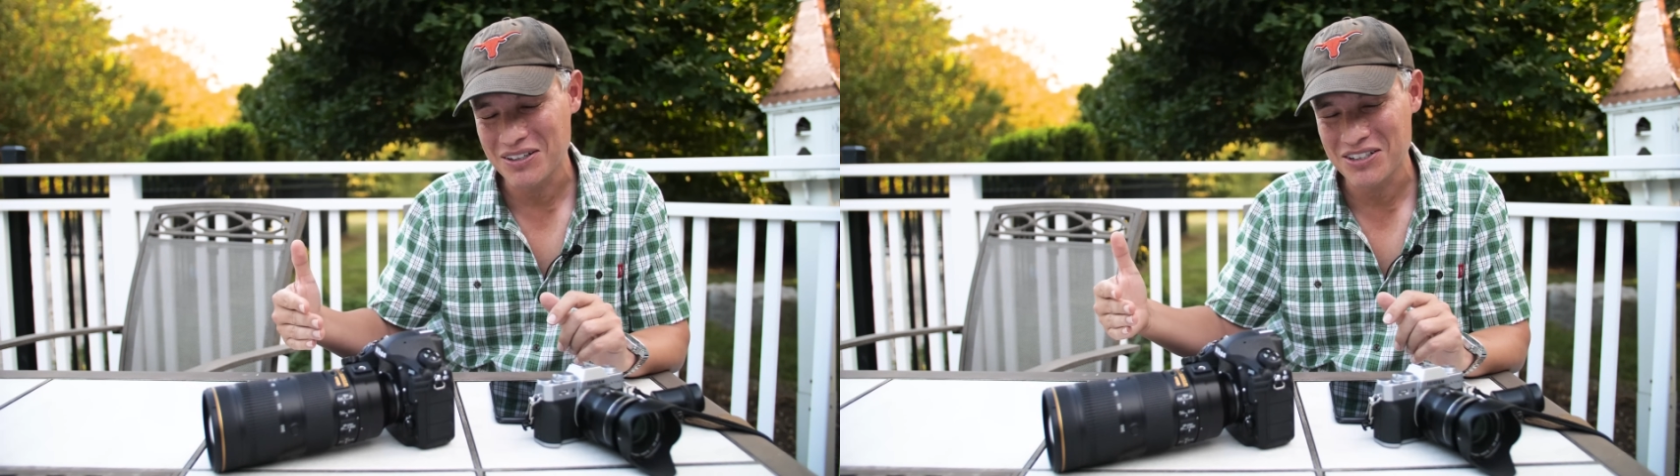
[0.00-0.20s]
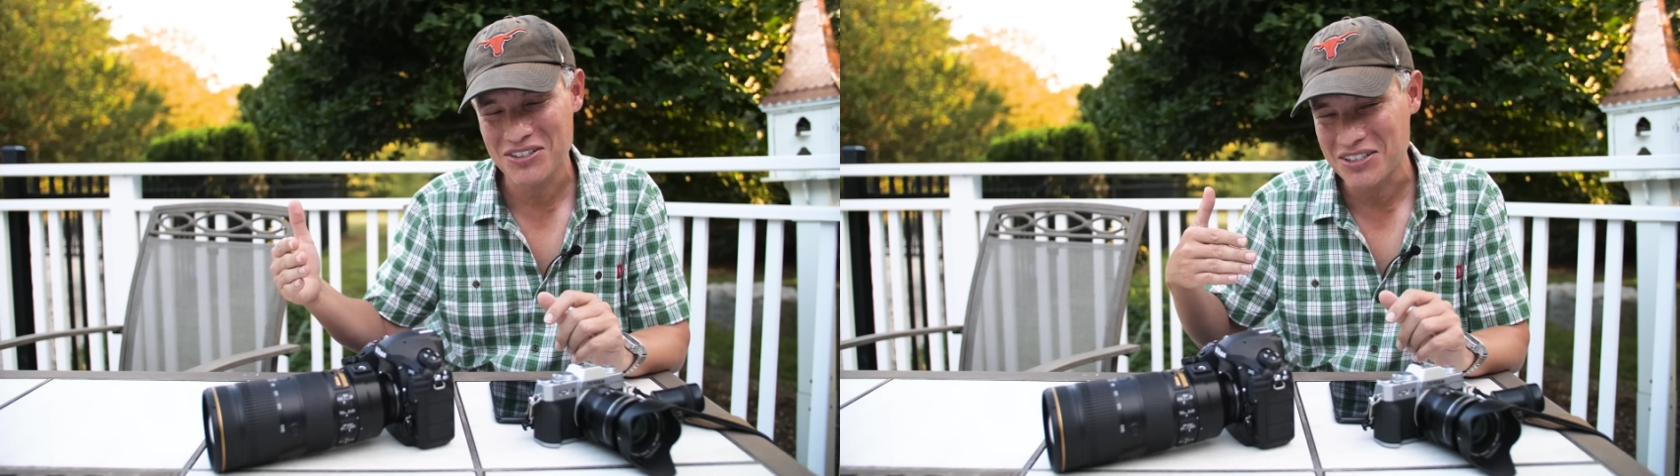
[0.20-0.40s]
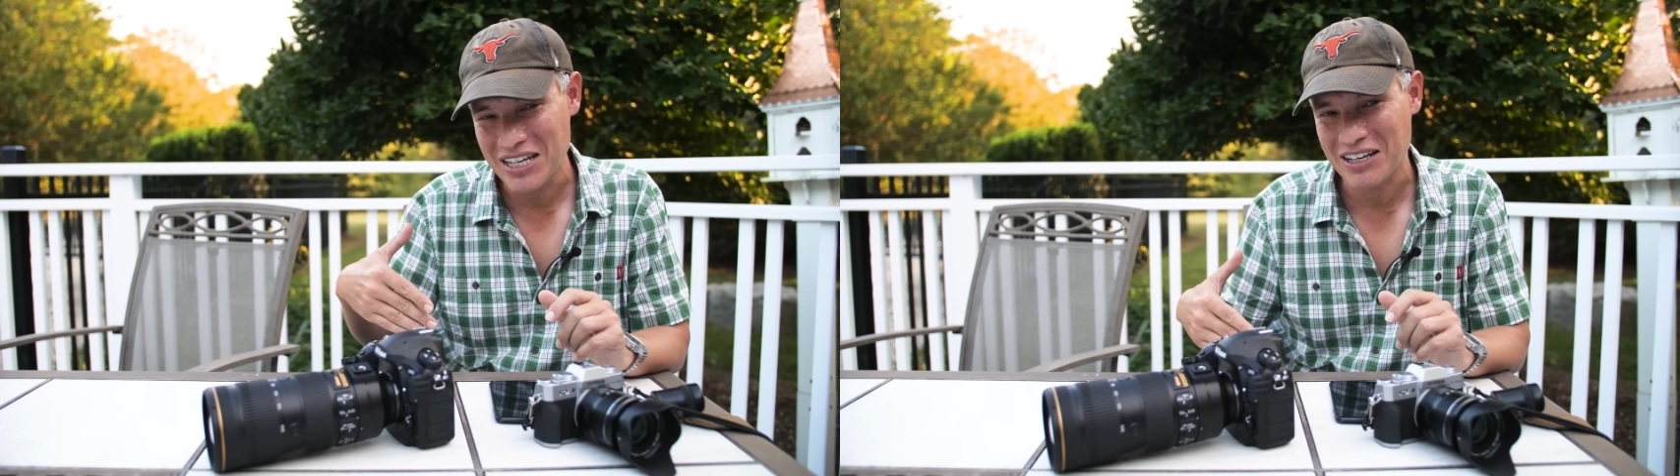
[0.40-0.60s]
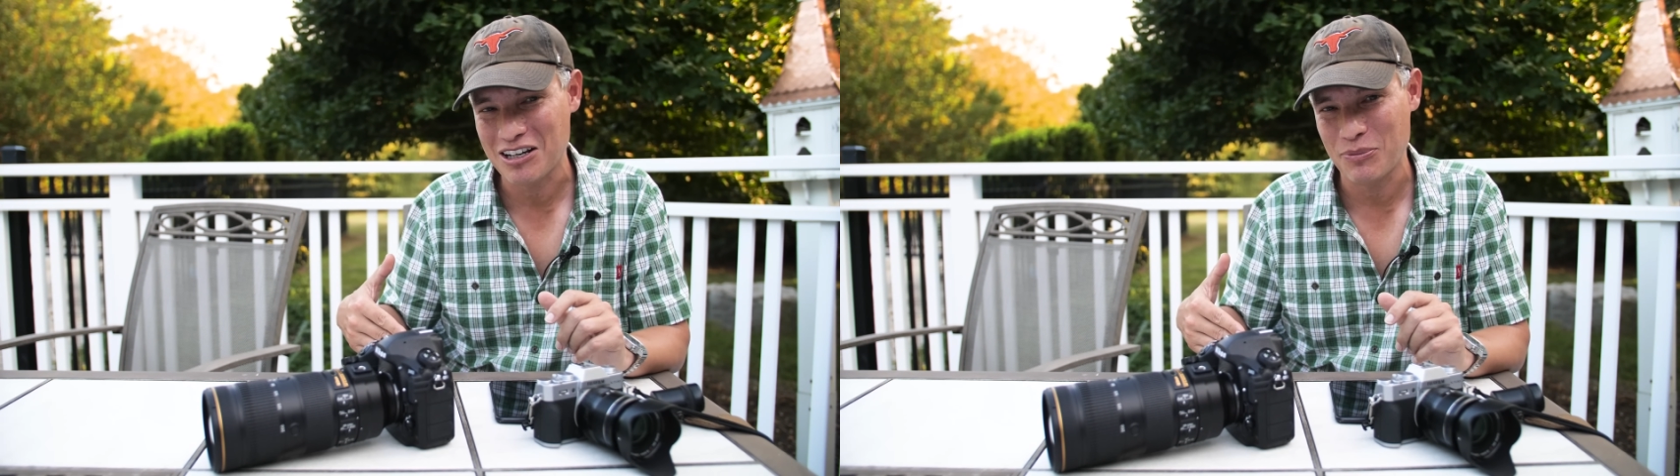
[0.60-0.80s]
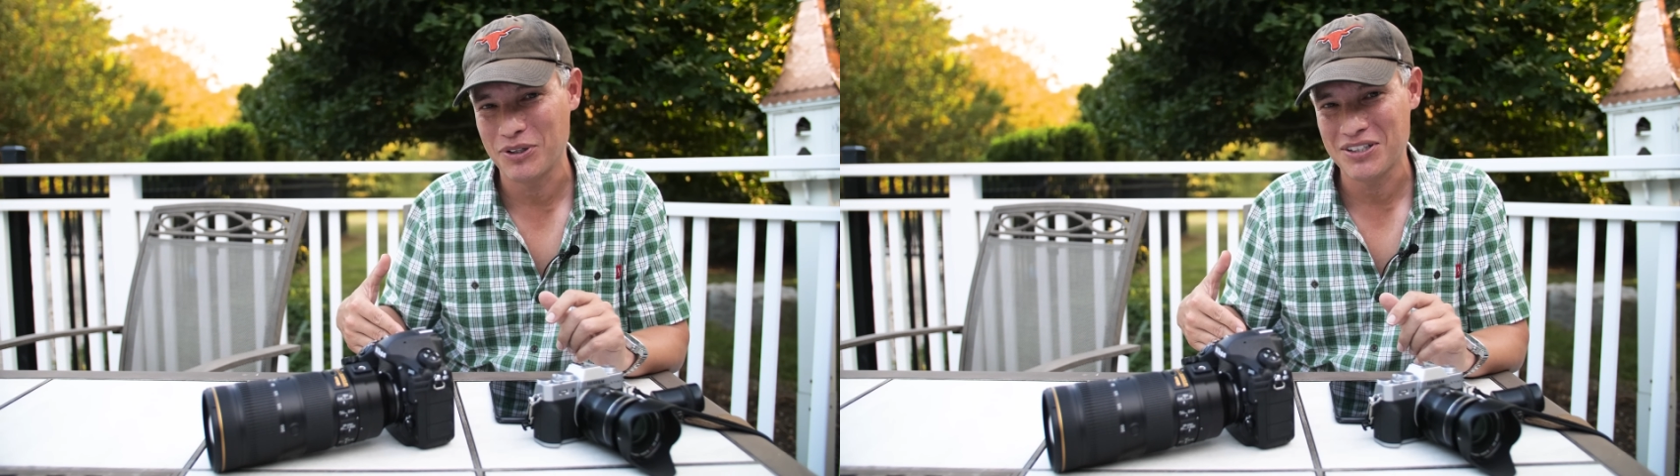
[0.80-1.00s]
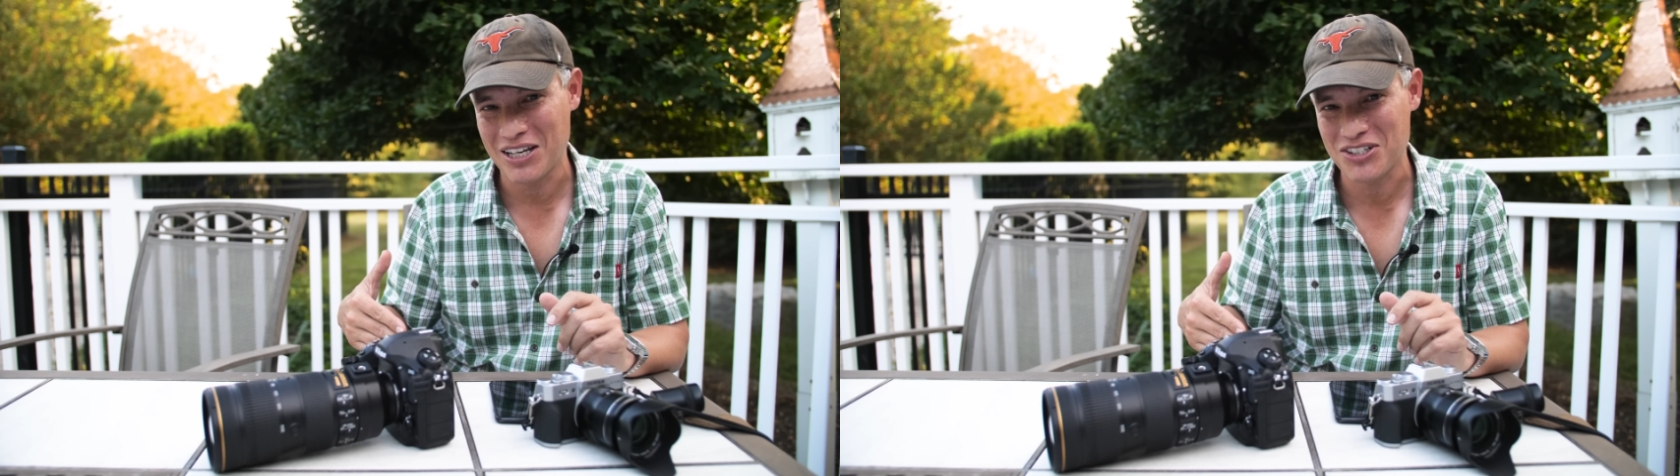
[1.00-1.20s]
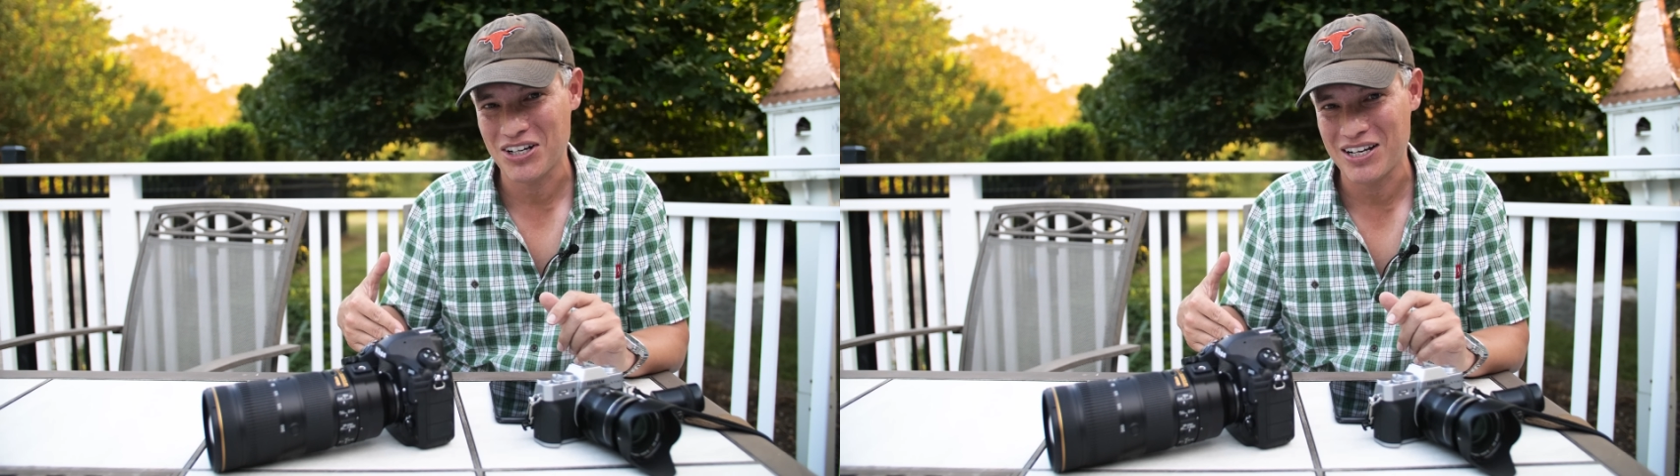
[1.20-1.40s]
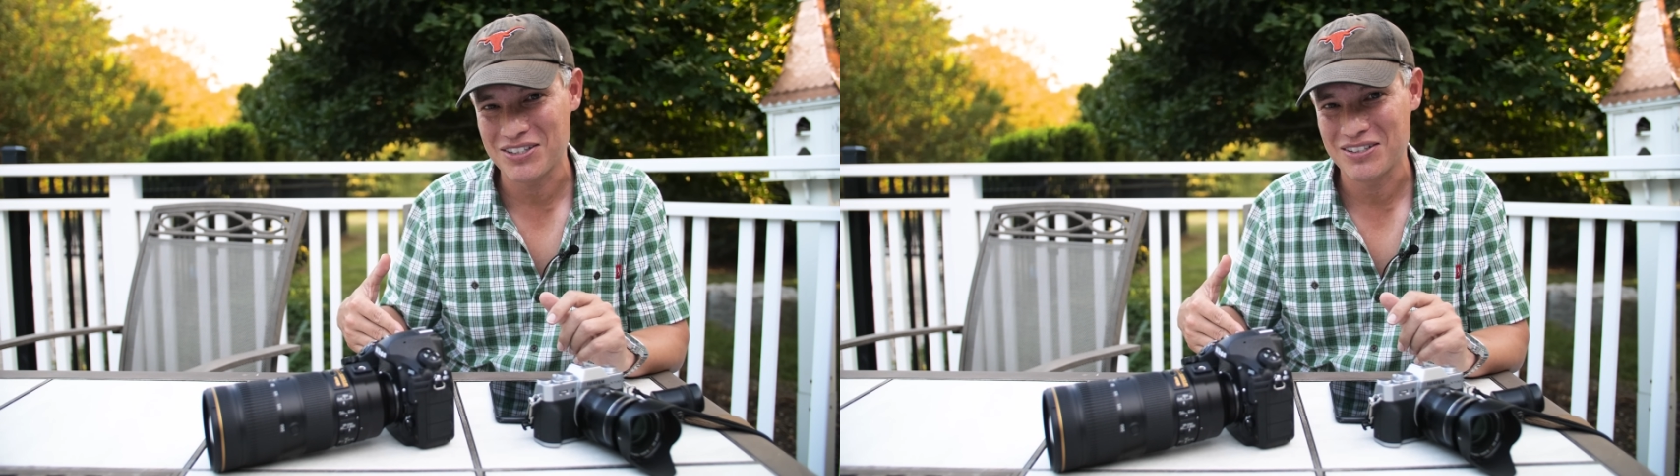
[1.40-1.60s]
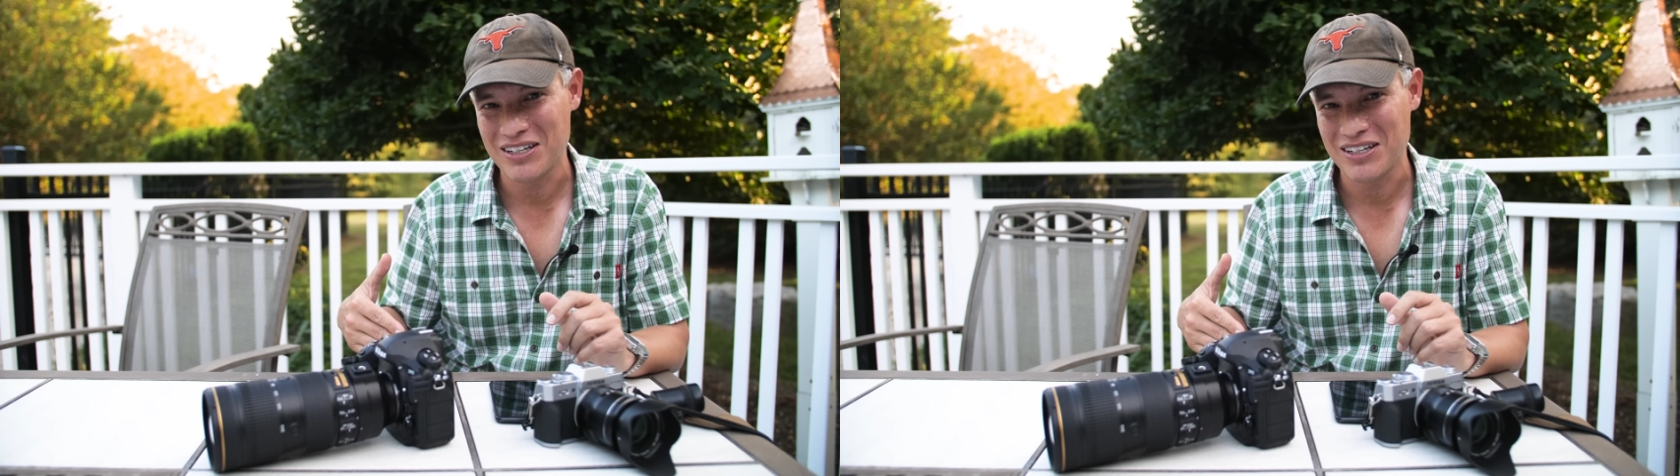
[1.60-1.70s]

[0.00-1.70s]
just to take a couple of test shots